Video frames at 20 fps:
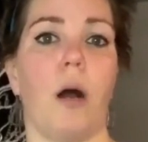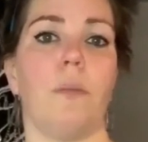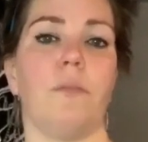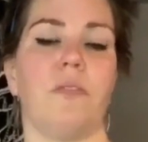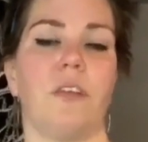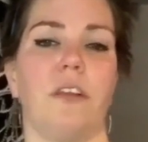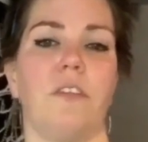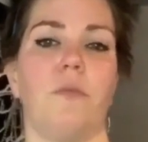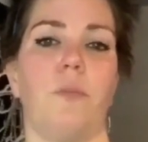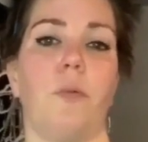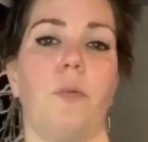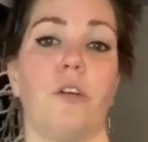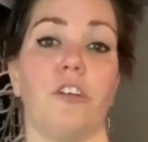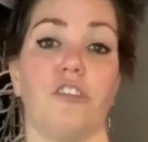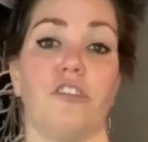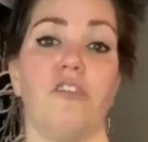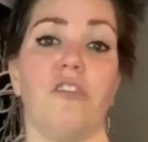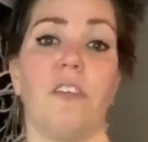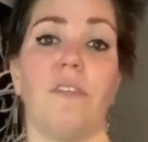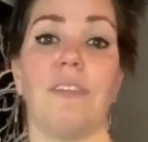palm-sized
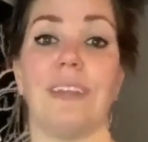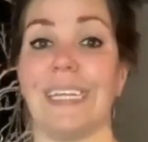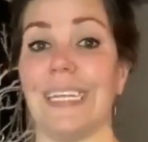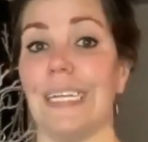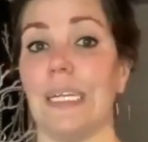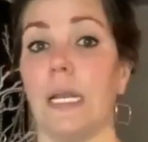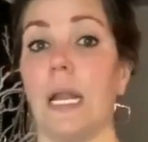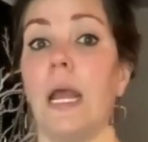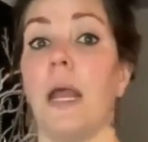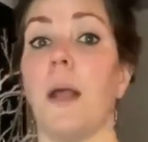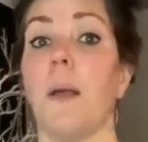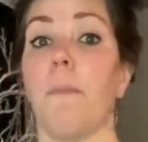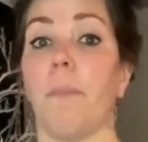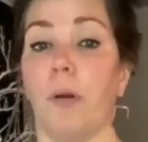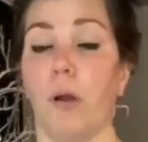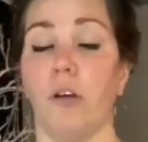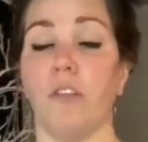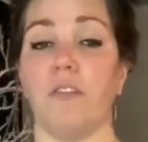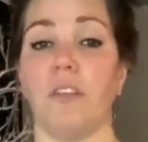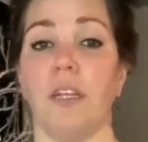portions of lean
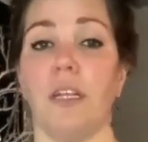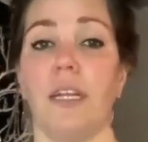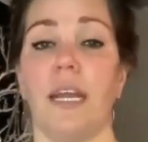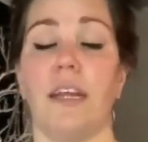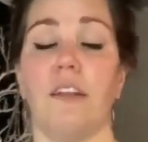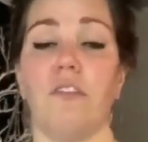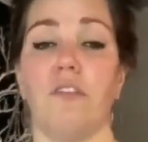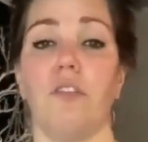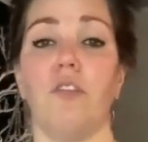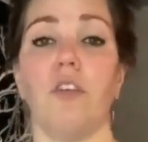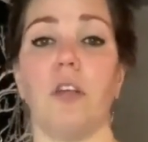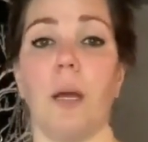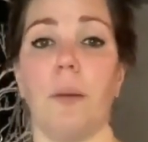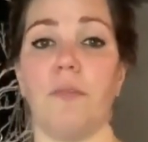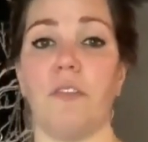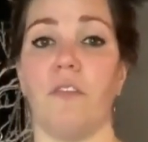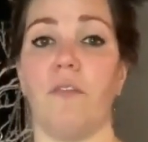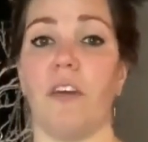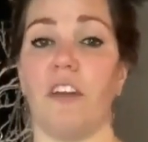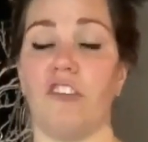protein, and 2
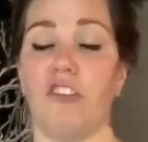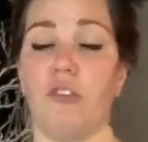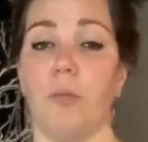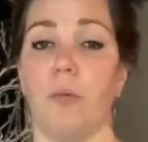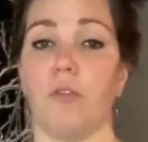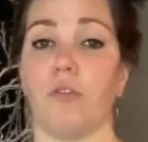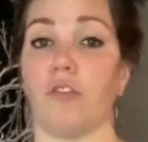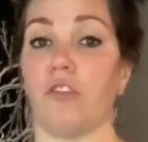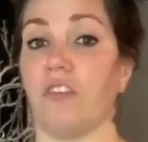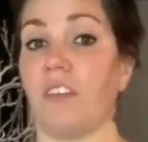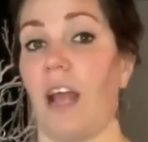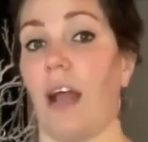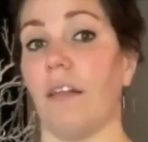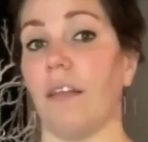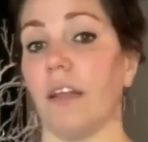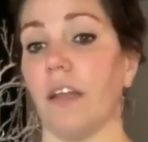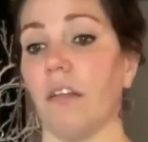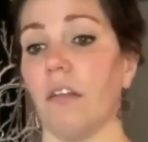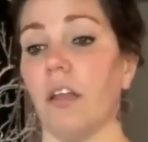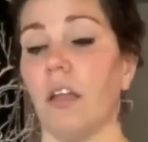cups of vegetables or
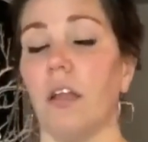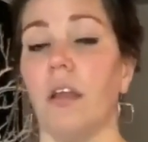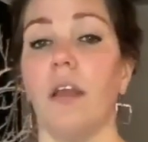salad.